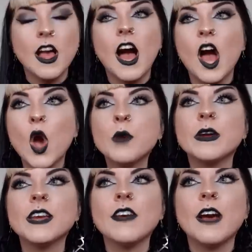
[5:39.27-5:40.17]
I hope I
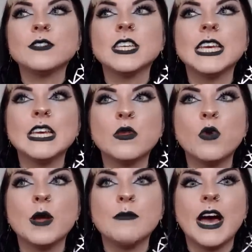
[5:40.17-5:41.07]
never have to hear the
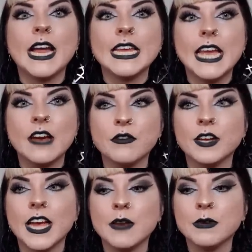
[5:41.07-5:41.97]
word baddie ever
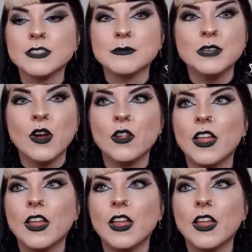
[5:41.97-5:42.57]
again because I'm not